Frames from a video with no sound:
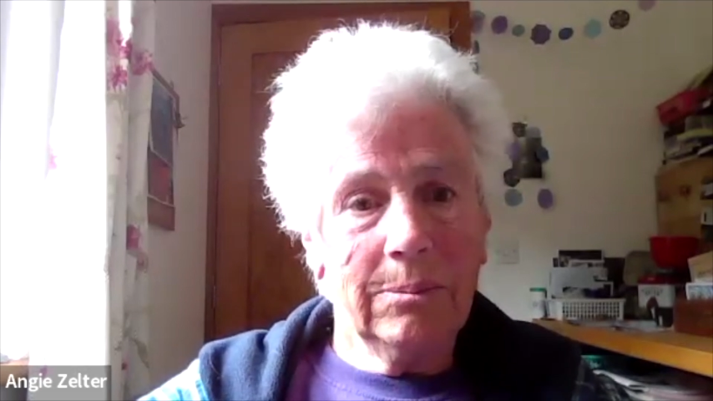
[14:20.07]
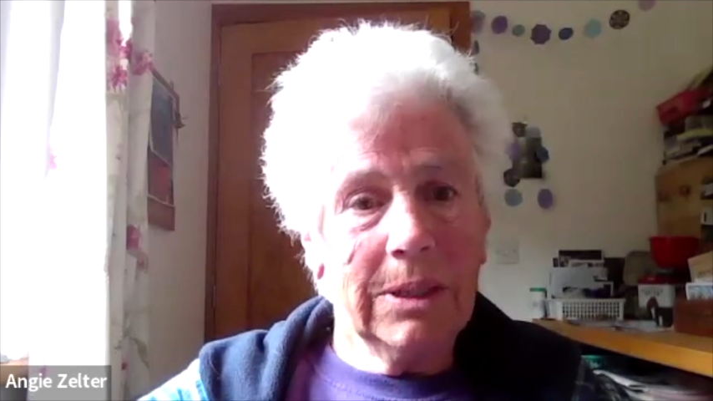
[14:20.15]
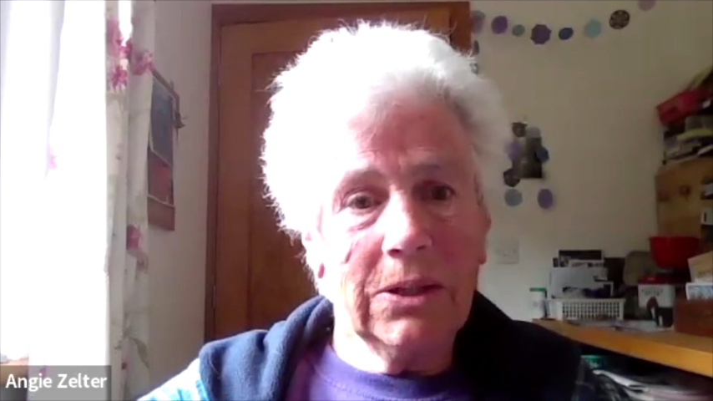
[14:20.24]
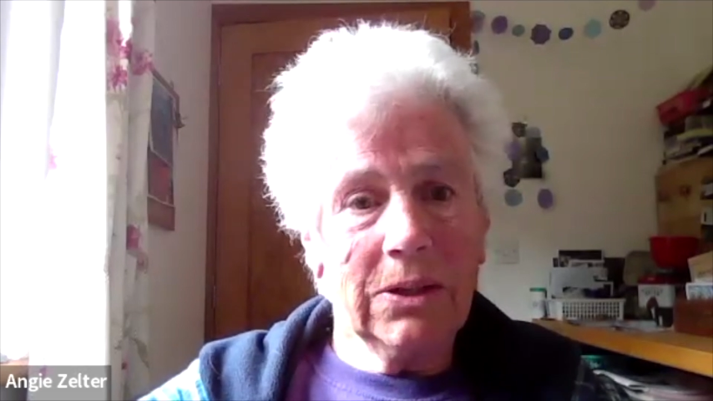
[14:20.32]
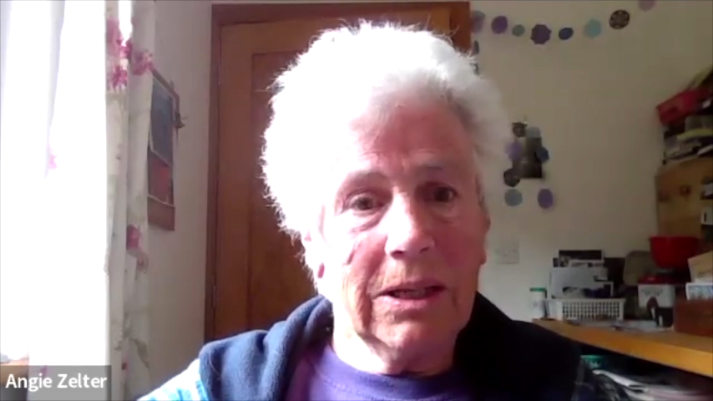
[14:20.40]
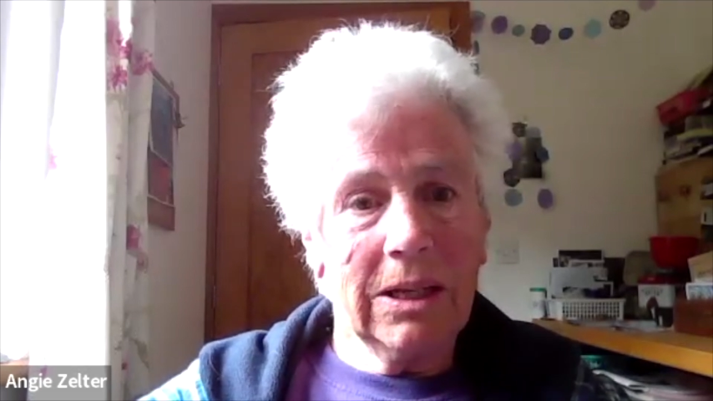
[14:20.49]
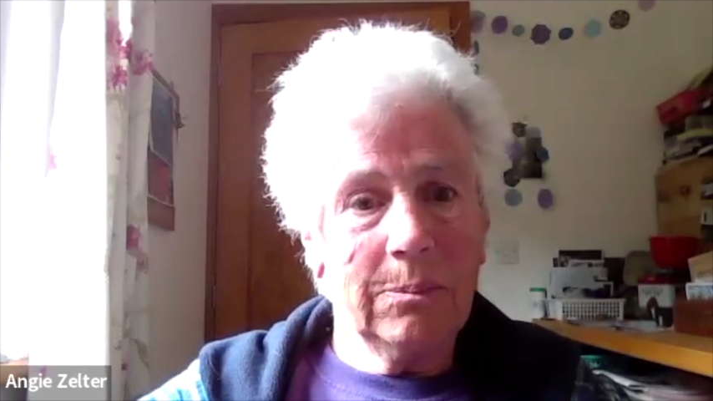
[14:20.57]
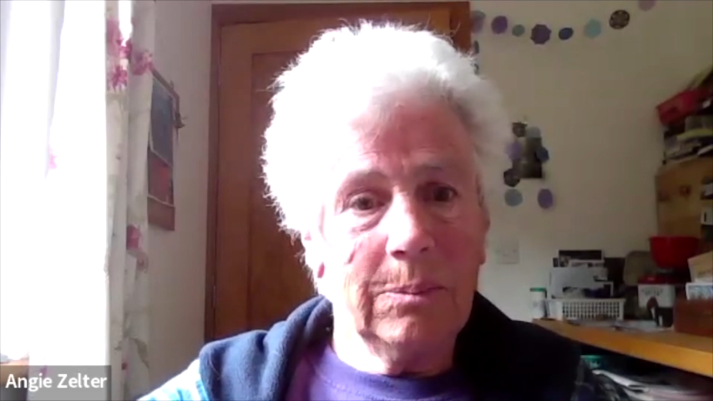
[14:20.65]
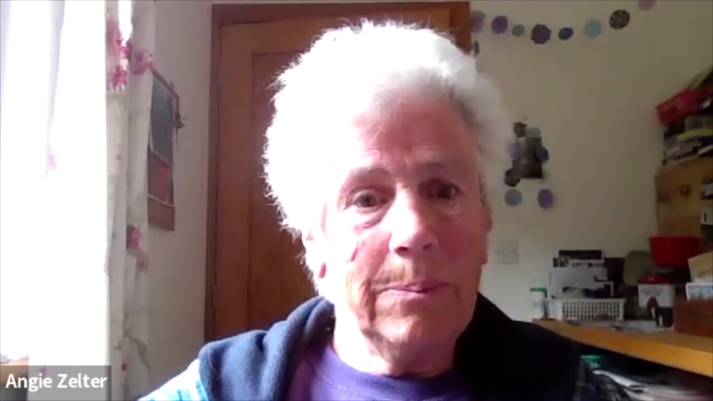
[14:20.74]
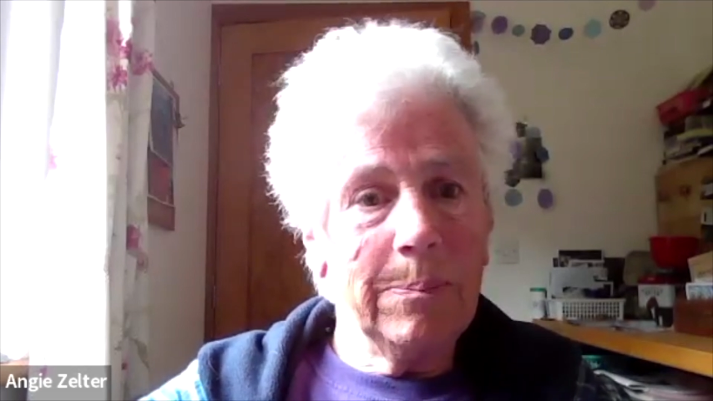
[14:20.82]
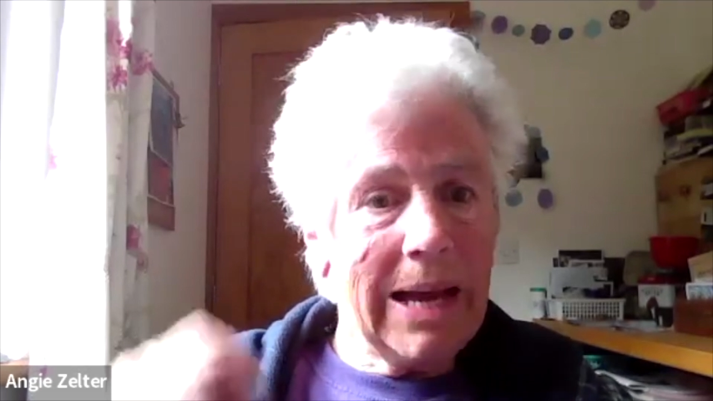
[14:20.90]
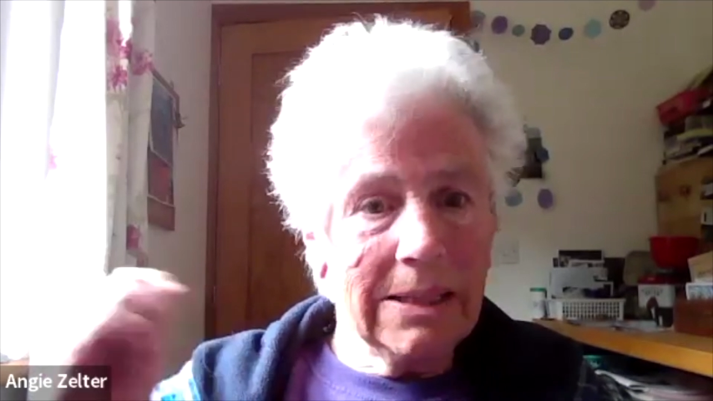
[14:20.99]
because it had
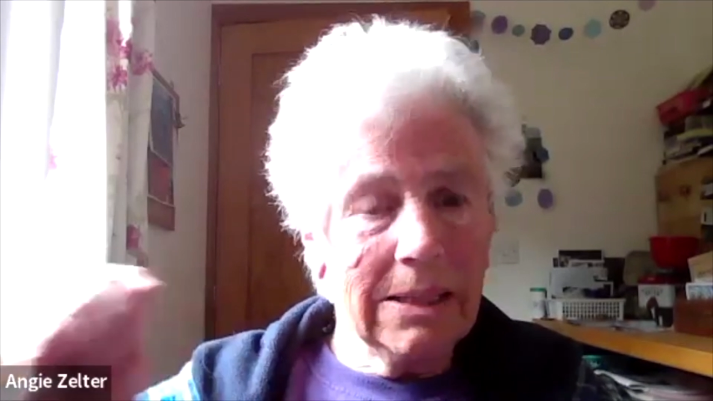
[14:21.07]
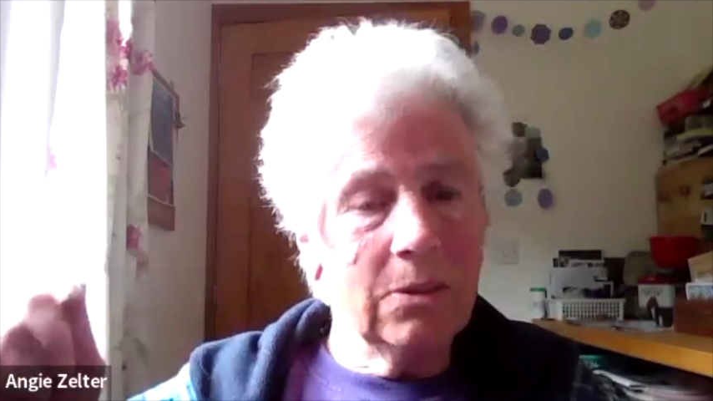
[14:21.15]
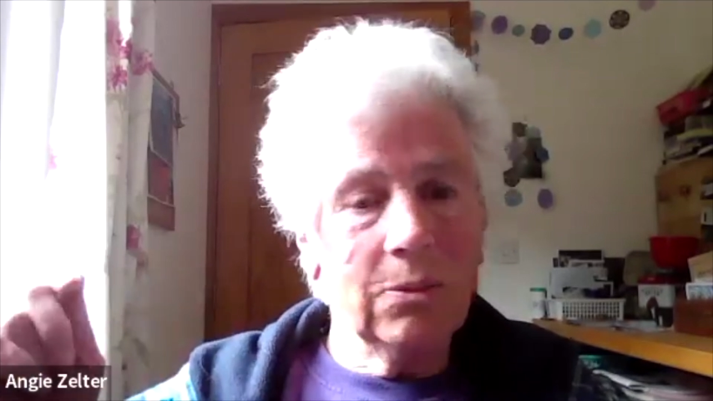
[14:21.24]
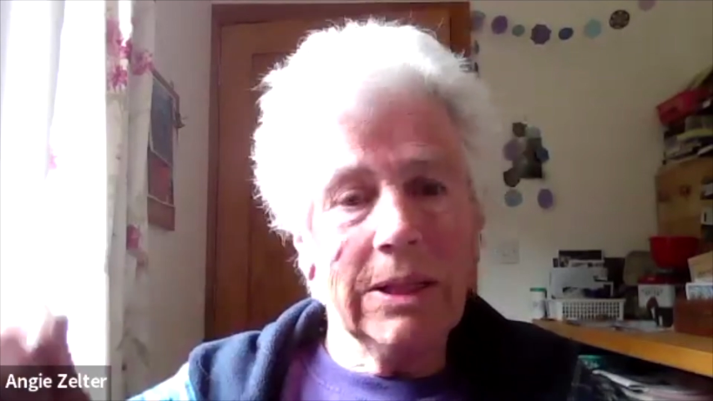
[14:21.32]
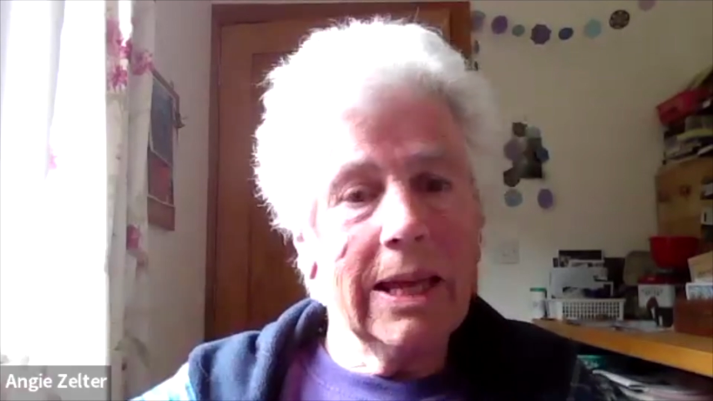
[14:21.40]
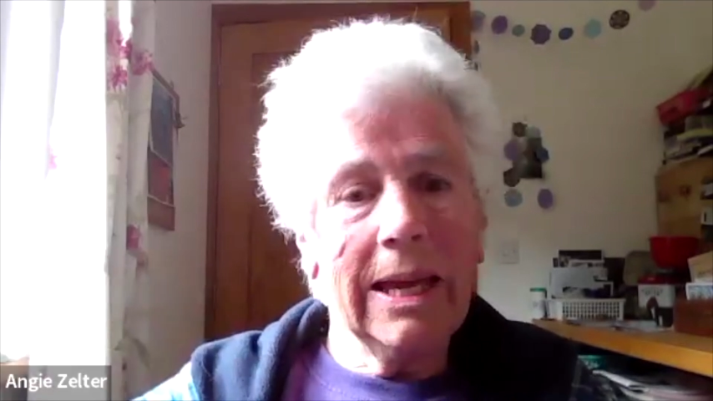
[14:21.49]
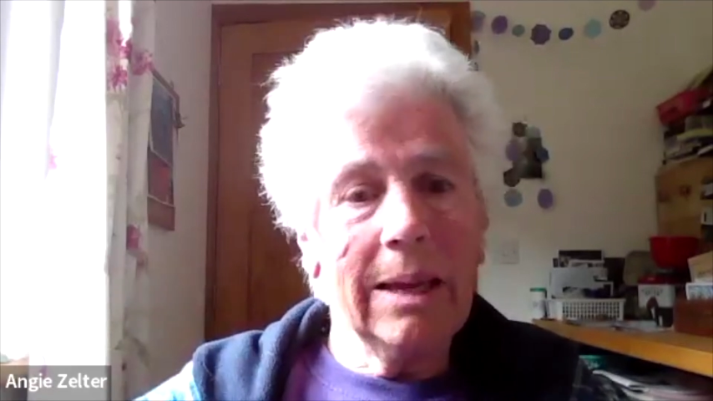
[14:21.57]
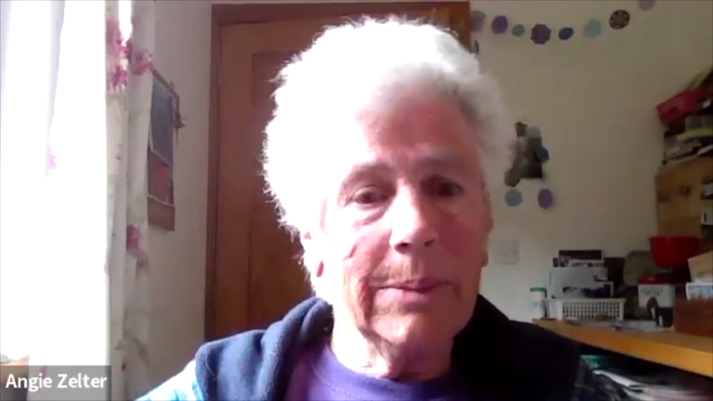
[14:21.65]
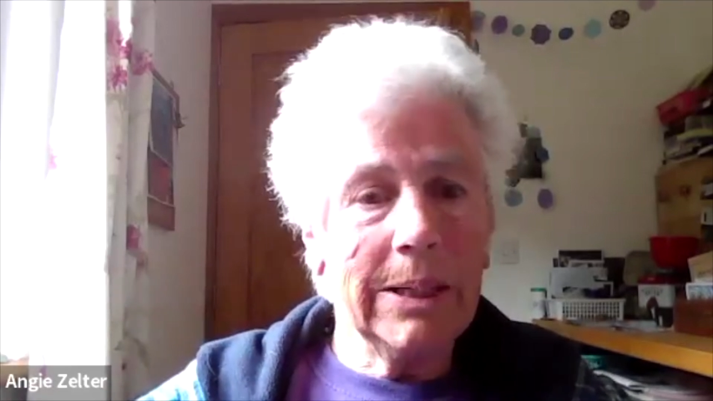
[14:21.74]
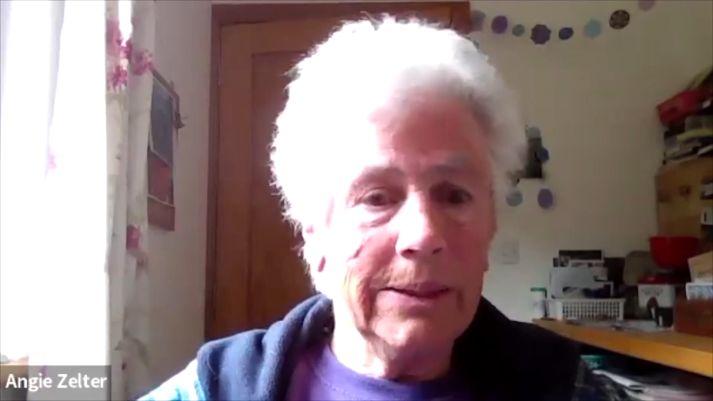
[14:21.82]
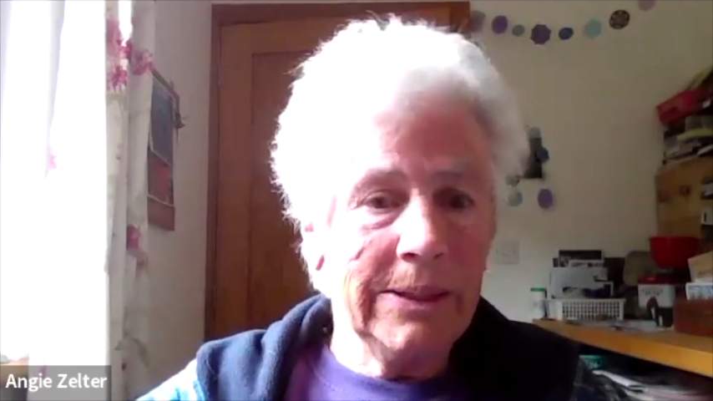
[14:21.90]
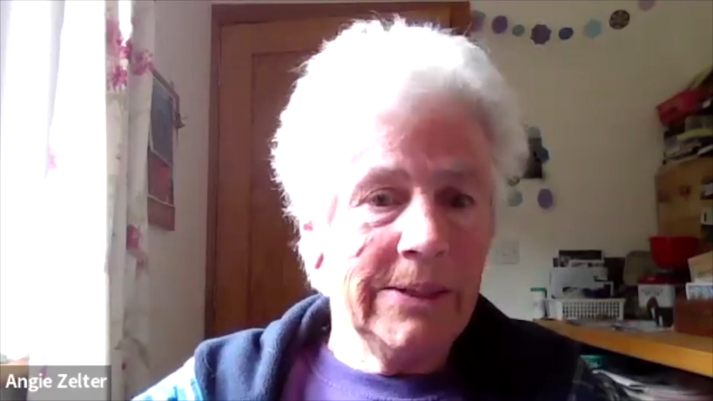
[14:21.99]
been battered with a
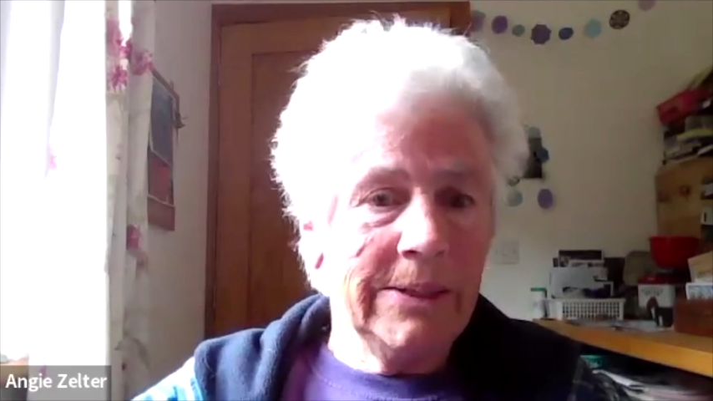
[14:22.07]
hammer